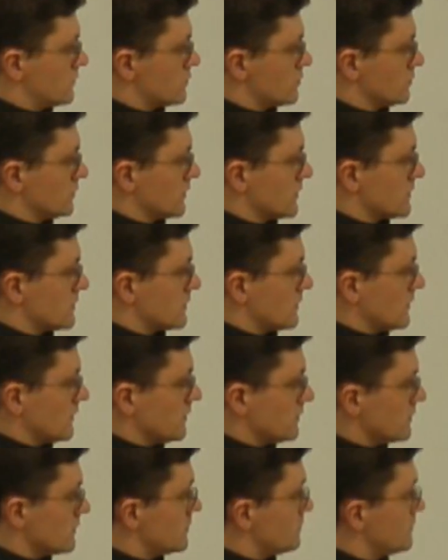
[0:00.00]
should I
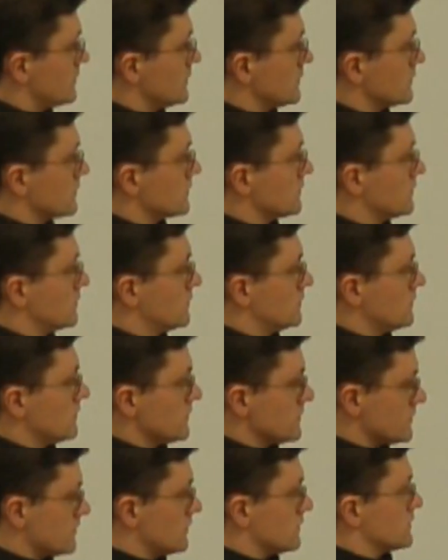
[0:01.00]
extend this piece?
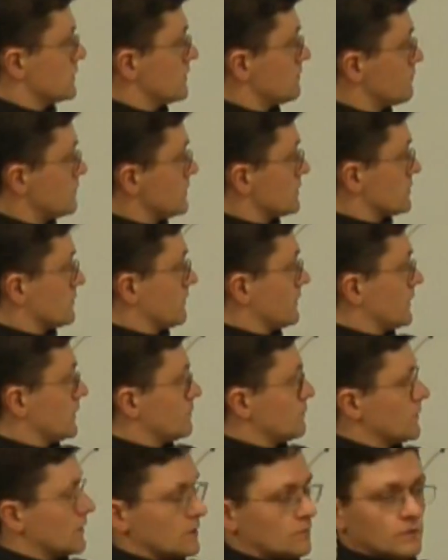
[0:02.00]
Is this a piece of
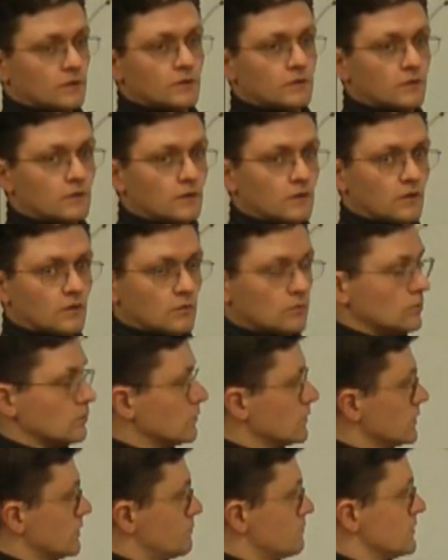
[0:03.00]
that parabola
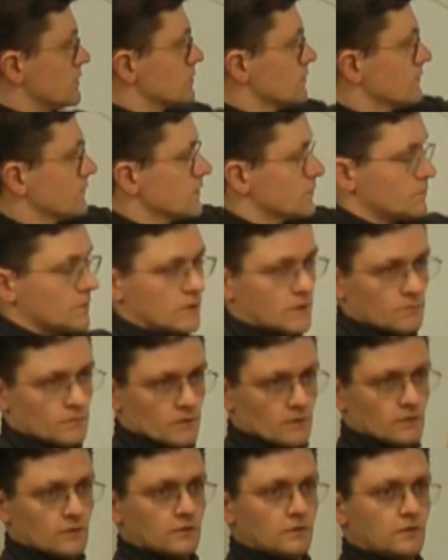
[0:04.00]
or a piece of this
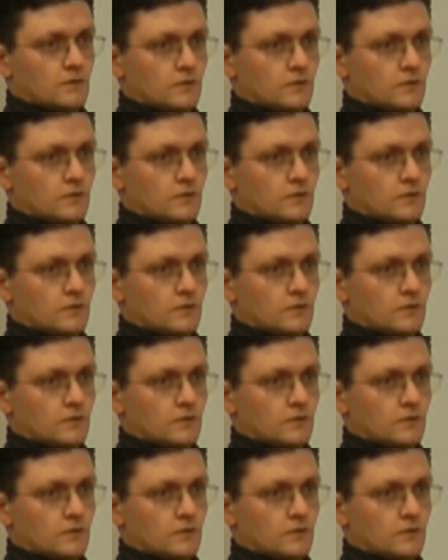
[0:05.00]
parabola?